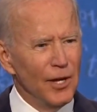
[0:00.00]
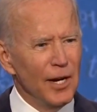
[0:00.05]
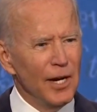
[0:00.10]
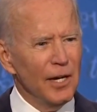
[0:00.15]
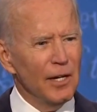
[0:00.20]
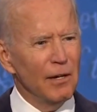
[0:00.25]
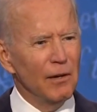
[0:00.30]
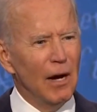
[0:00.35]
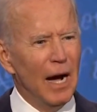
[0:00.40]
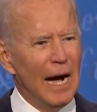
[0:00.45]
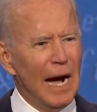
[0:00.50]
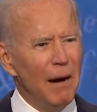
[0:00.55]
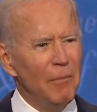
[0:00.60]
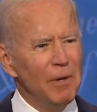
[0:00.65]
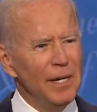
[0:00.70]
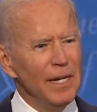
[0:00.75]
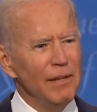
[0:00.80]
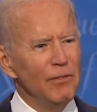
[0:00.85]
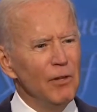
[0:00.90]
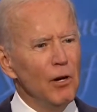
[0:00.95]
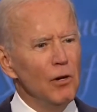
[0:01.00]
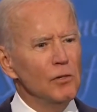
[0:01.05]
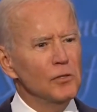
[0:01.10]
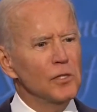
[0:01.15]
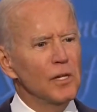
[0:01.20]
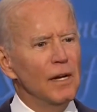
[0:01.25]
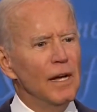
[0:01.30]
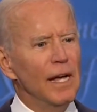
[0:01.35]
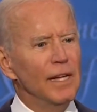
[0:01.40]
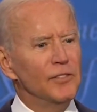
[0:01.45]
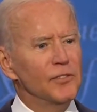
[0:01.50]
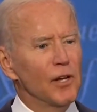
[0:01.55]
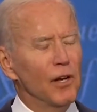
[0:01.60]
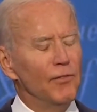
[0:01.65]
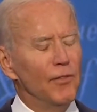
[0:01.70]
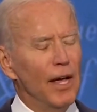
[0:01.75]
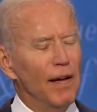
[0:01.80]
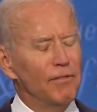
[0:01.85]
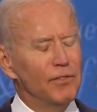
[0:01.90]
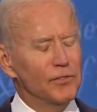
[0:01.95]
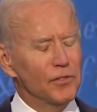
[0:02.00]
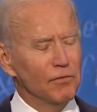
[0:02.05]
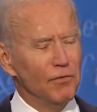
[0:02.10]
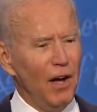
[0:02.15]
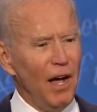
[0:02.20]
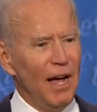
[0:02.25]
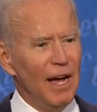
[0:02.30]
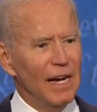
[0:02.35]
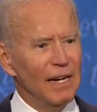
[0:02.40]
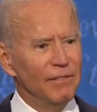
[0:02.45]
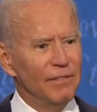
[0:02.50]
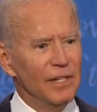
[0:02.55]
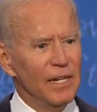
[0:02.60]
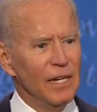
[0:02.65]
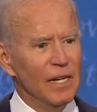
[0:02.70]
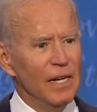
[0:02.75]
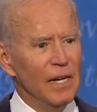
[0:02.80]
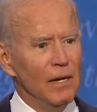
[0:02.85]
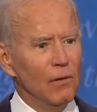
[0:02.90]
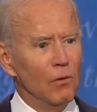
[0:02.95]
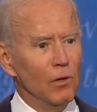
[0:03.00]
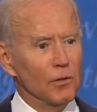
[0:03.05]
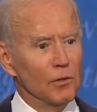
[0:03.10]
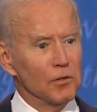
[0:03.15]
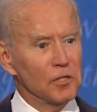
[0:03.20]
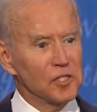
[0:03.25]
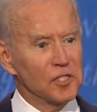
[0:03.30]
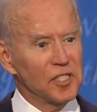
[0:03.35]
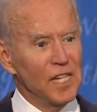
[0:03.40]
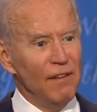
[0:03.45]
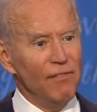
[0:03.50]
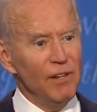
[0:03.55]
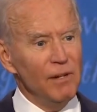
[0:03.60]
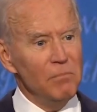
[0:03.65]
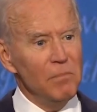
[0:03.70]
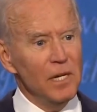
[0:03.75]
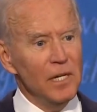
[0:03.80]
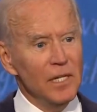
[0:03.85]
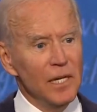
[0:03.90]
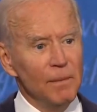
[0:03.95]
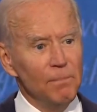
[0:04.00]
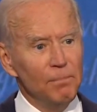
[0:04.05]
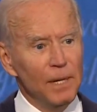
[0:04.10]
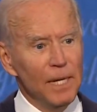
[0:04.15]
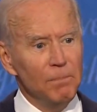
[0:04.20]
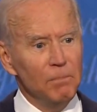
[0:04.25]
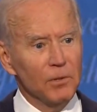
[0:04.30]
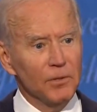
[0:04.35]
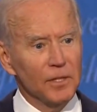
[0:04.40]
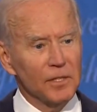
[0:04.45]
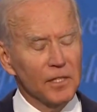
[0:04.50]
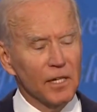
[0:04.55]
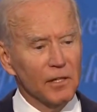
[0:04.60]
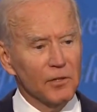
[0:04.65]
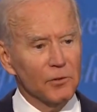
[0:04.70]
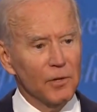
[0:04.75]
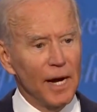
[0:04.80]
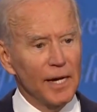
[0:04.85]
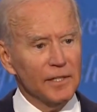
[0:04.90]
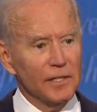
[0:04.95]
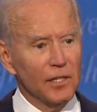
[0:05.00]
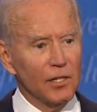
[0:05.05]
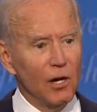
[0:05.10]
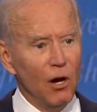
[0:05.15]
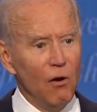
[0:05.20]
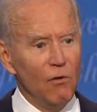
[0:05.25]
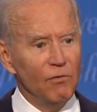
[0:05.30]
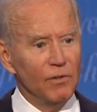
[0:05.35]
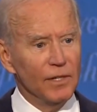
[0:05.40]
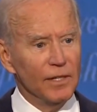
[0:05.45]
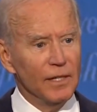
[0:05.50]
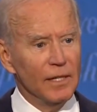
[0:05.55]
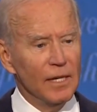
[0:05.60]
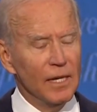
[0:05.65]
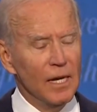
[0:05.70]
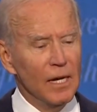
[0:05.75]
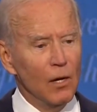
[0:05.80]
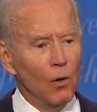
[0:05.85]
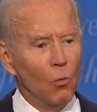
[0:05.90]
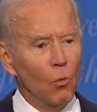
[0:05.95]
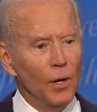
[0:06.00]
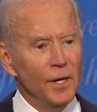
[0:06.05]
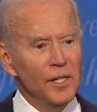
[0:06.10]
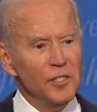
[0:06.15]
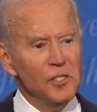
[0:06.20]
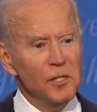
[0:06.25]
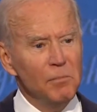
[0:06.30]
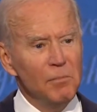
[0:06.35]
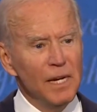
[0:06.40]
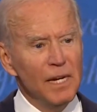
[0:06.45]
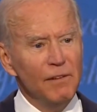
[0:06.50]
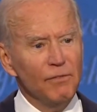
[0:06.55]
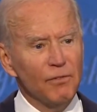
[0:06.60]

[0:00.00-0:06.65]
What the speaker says: how many of those have survived? Well, there's 7 million people that contracted COVID. What does it mean for